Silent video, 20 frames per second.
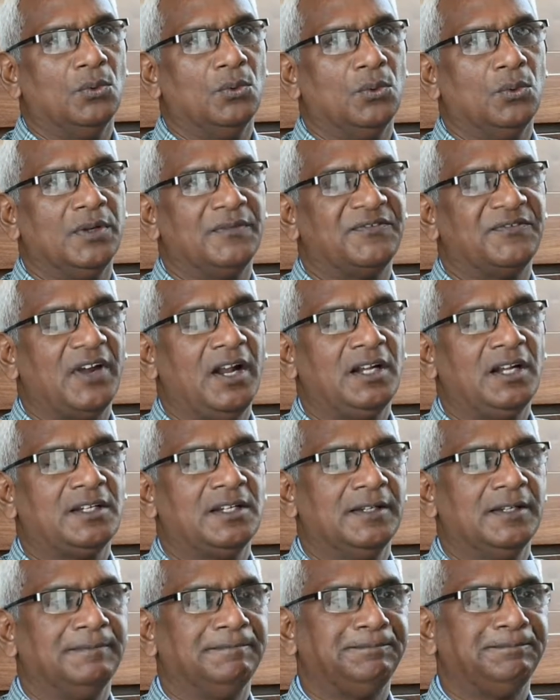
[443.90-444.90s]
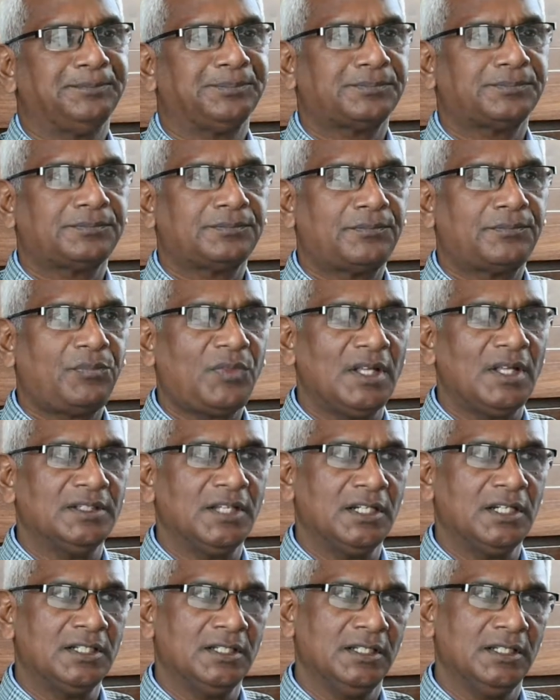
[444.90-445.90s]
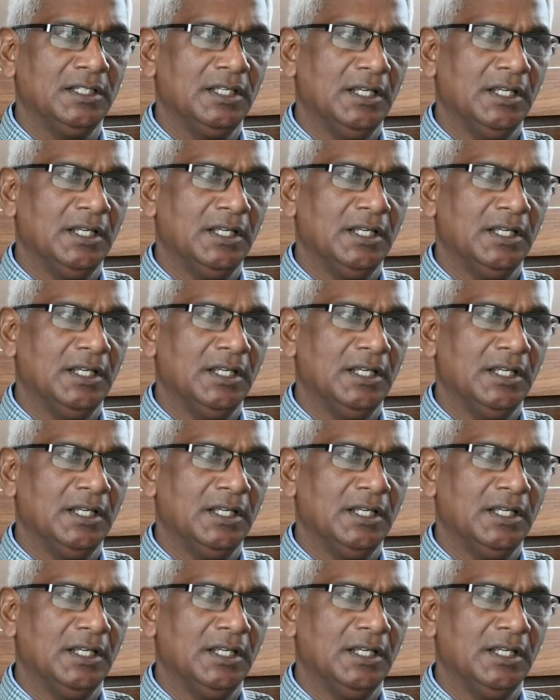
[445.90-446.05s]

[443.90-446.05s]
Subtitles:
we felt that